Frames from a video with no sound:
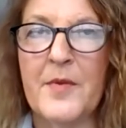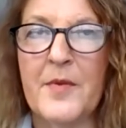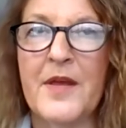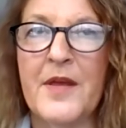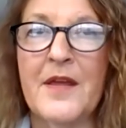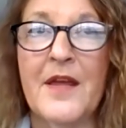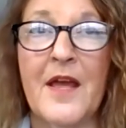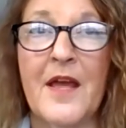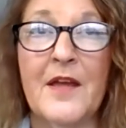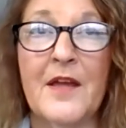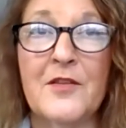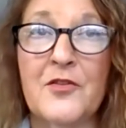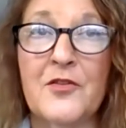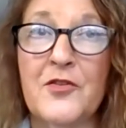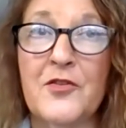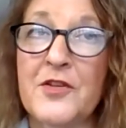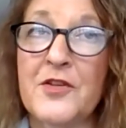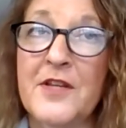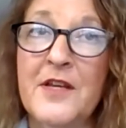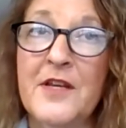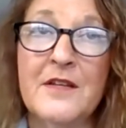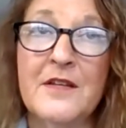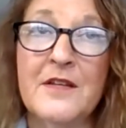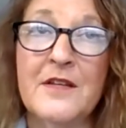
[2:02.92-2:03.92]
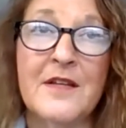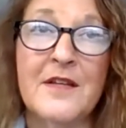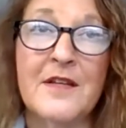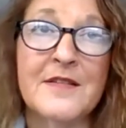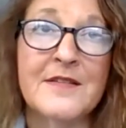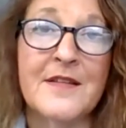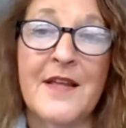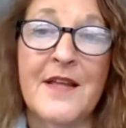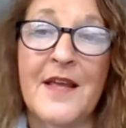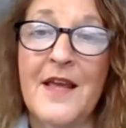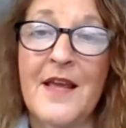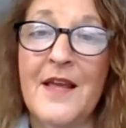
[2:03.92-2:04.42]
me, and she did. And I
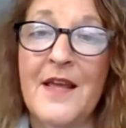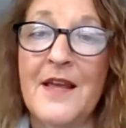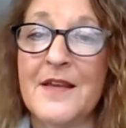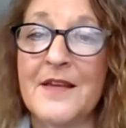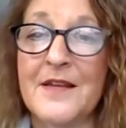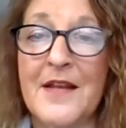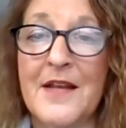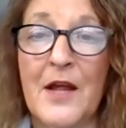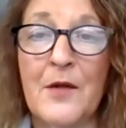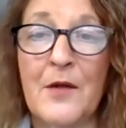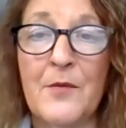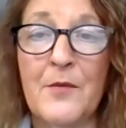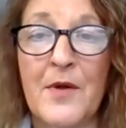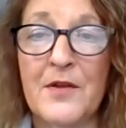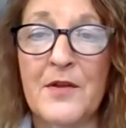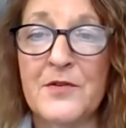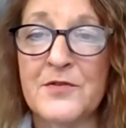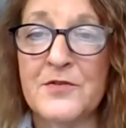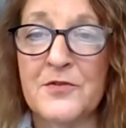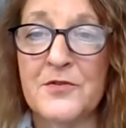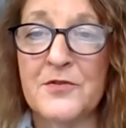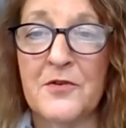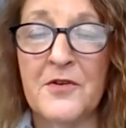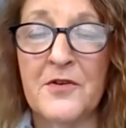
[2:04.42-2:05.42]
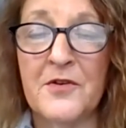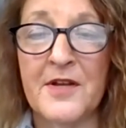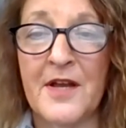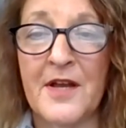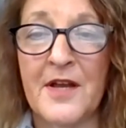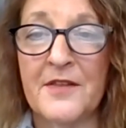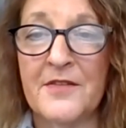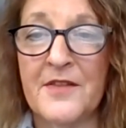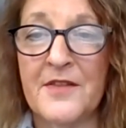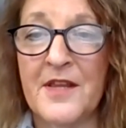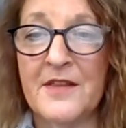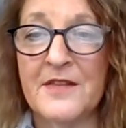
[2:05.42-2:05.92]
said, hey, can I write your story? I
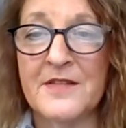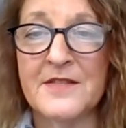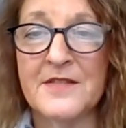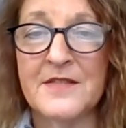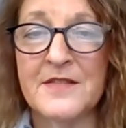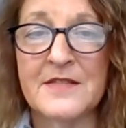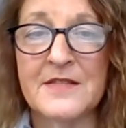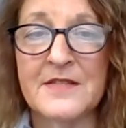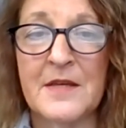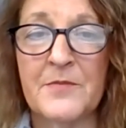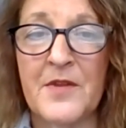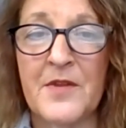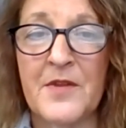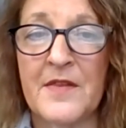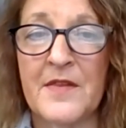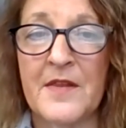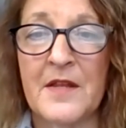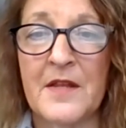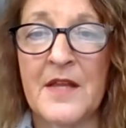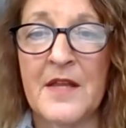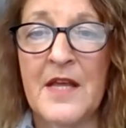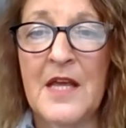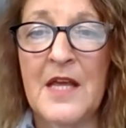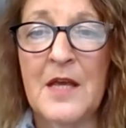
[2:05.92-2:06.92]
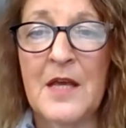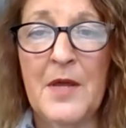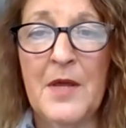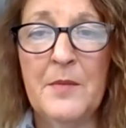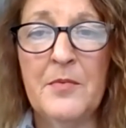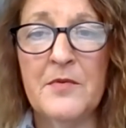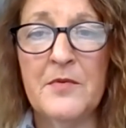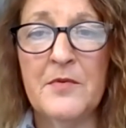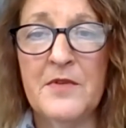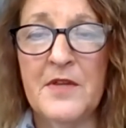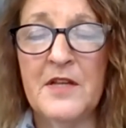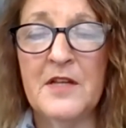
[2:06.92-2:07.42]
think this is something that
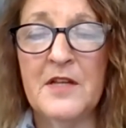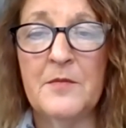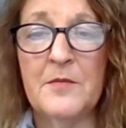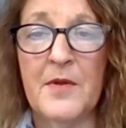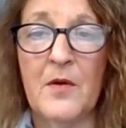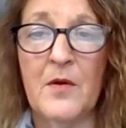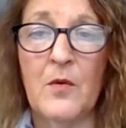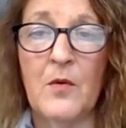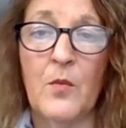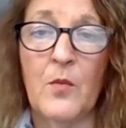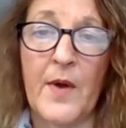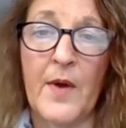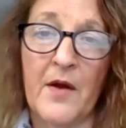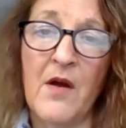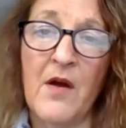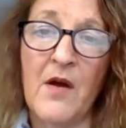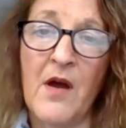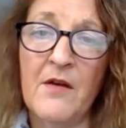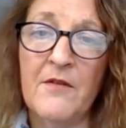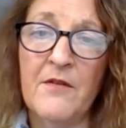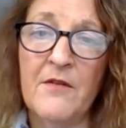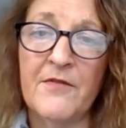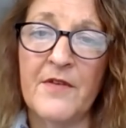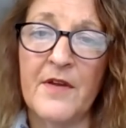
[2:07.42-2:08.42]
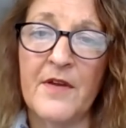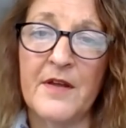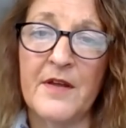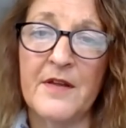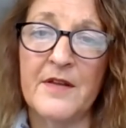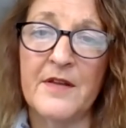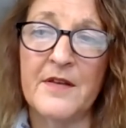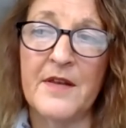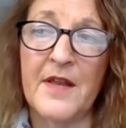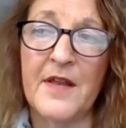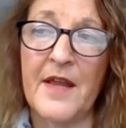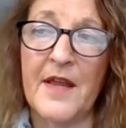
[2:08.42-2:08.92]
people need to be aware of,
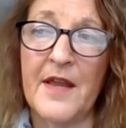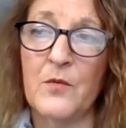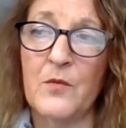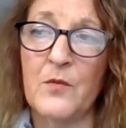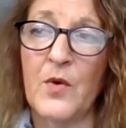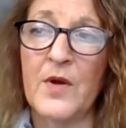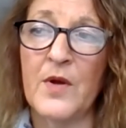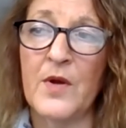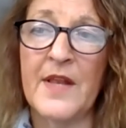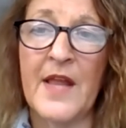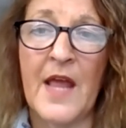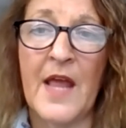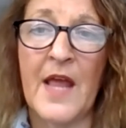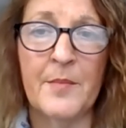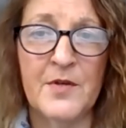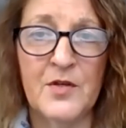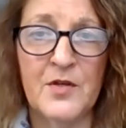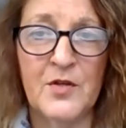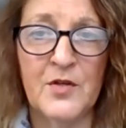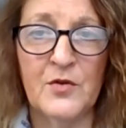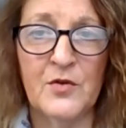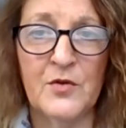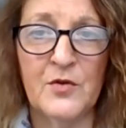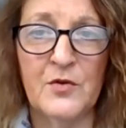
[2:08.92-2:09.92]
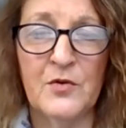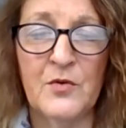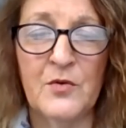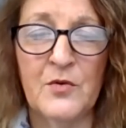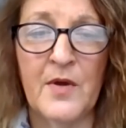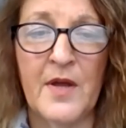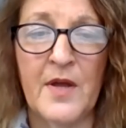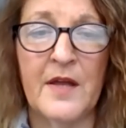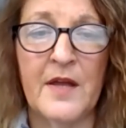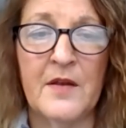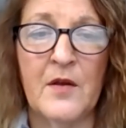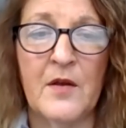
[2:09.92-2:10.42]
and what happened to you.
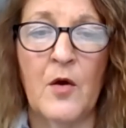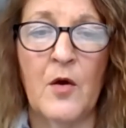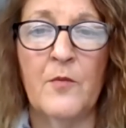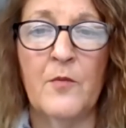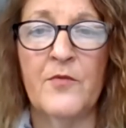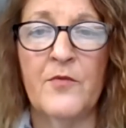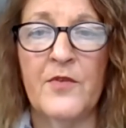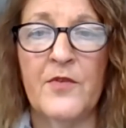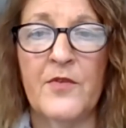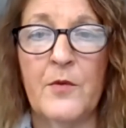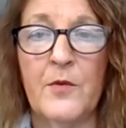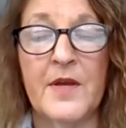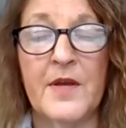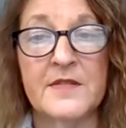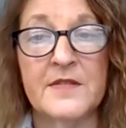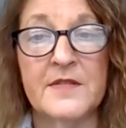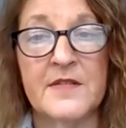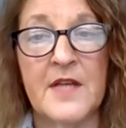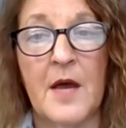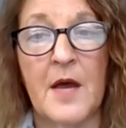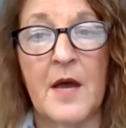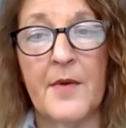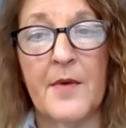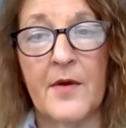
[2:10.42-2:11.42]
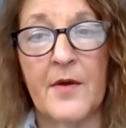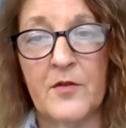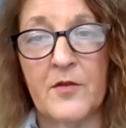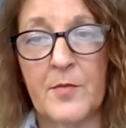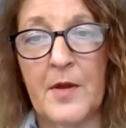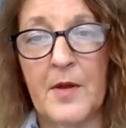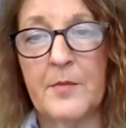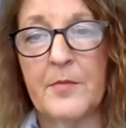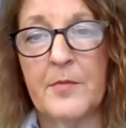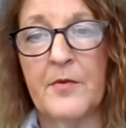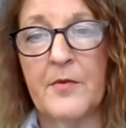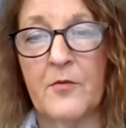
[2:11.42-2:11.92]
And hopefully we can stop other
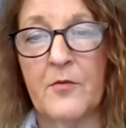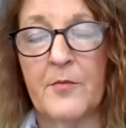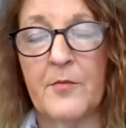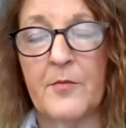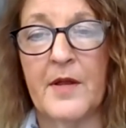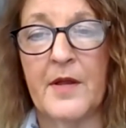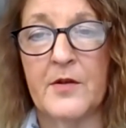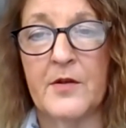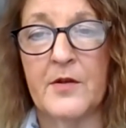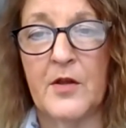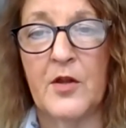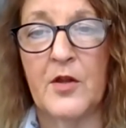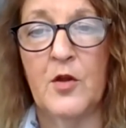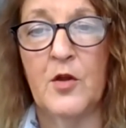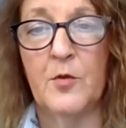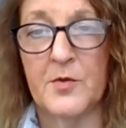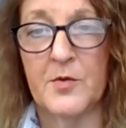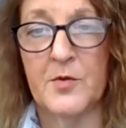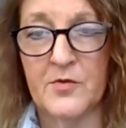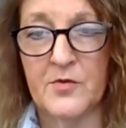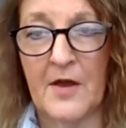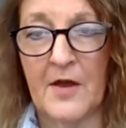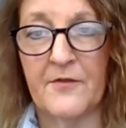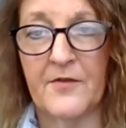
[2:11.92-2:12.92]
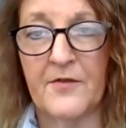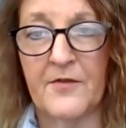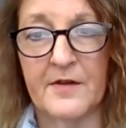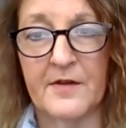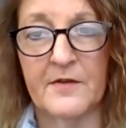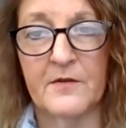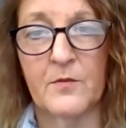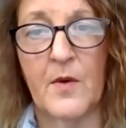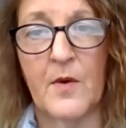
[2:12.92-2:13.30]
people from being human trafficked as